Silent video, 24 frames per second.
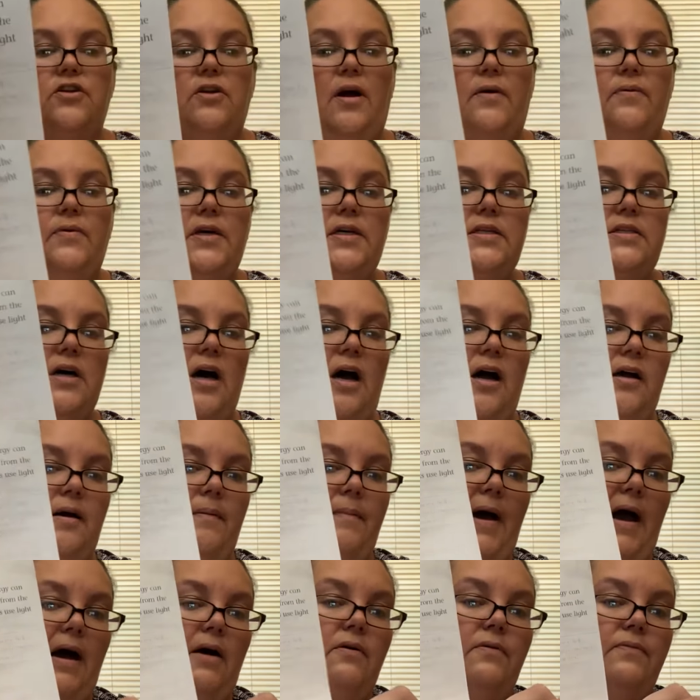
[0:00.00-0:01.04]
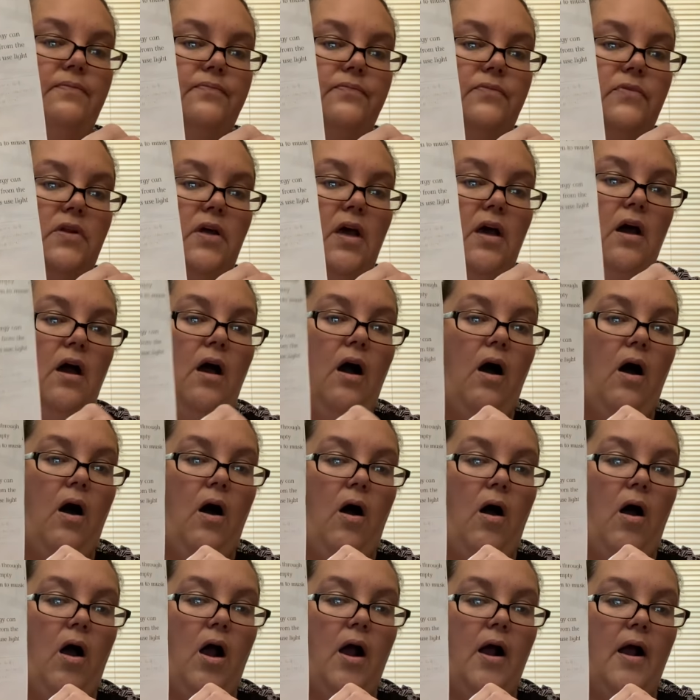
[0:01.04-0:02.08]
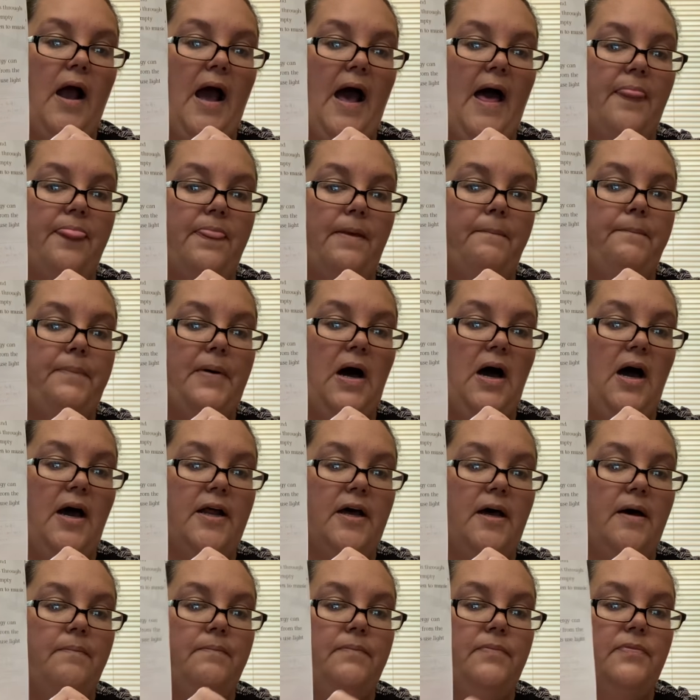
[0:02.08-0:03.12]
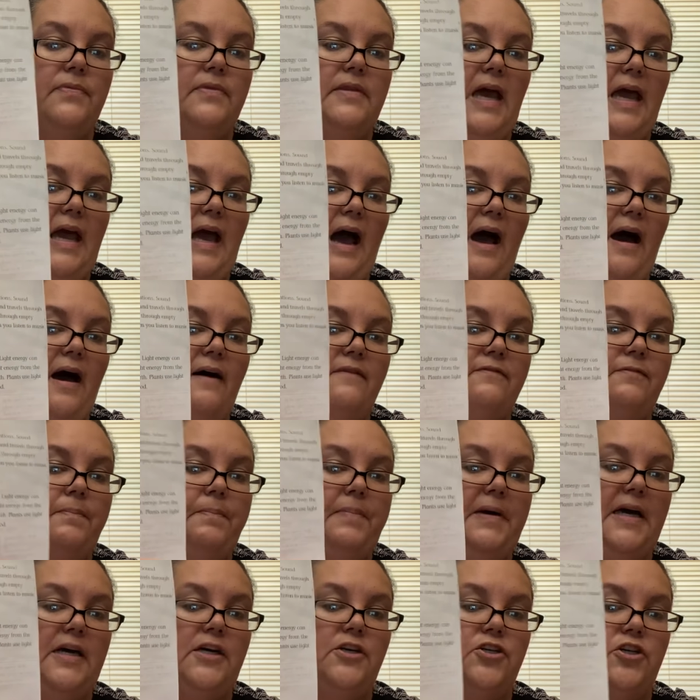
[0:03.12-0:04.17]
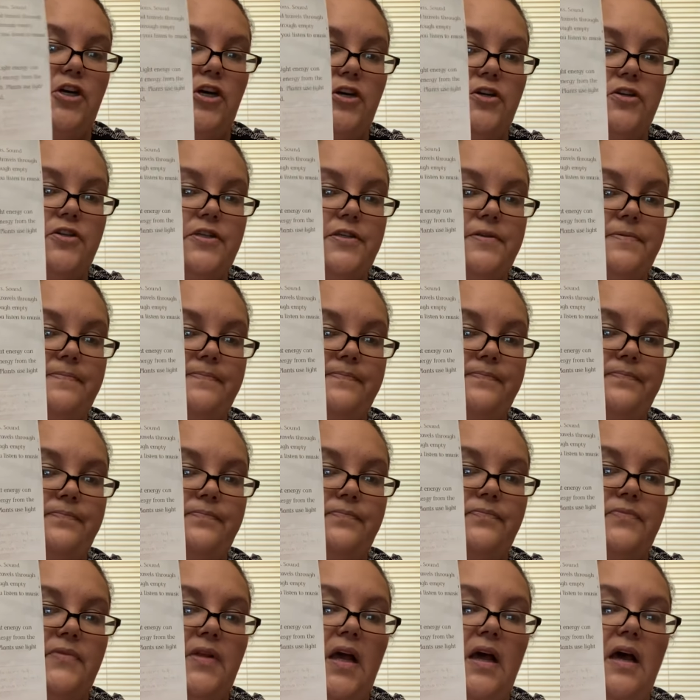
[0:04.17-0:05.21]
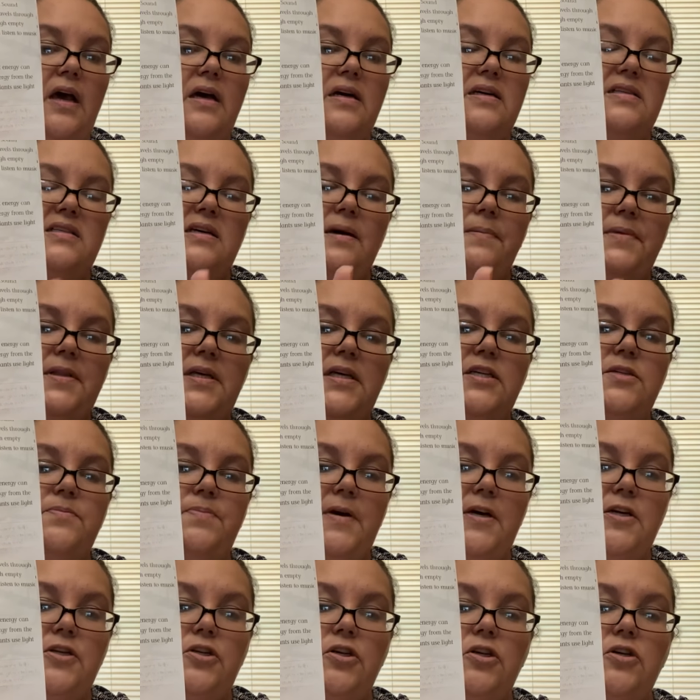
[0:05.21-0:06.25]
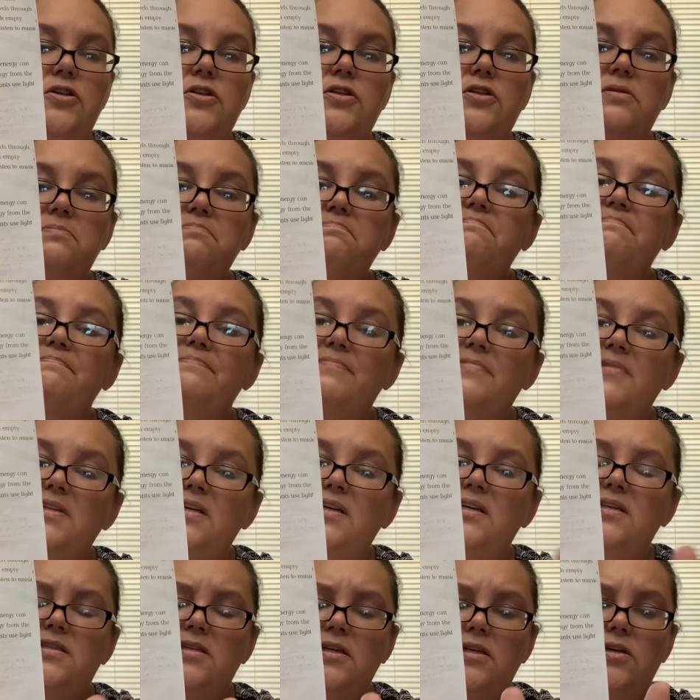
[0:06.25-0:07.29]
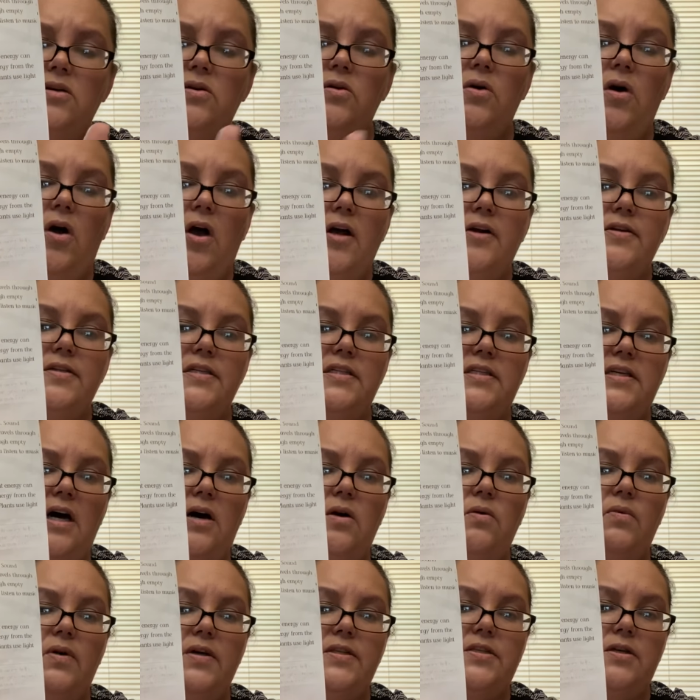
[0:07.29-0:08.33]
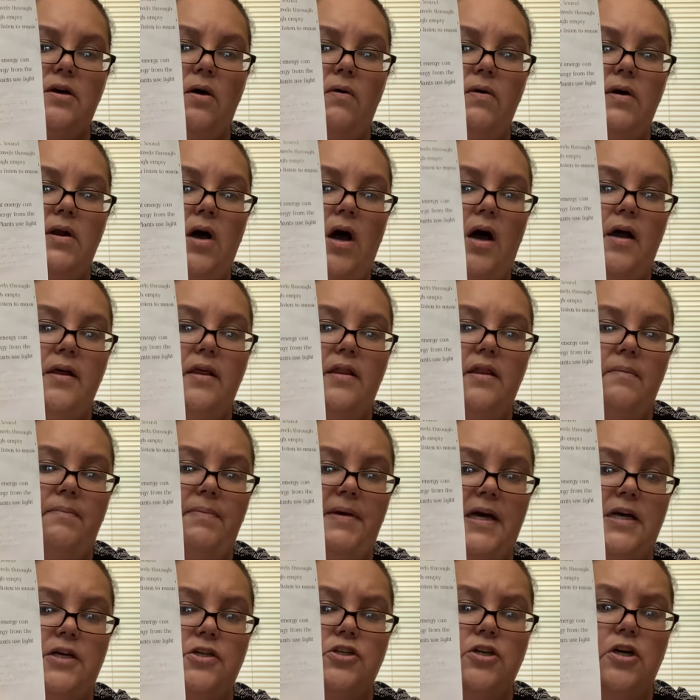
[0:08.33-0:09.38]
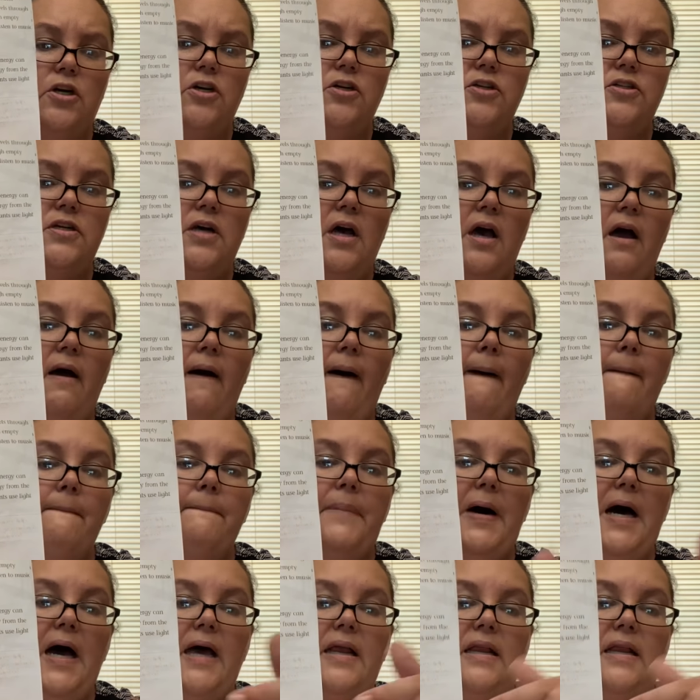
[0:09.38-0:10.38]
I want to talk about are at the bottom, they have pictures. Some of these pictures, it's a little hard to tell what's going on in the pictures, but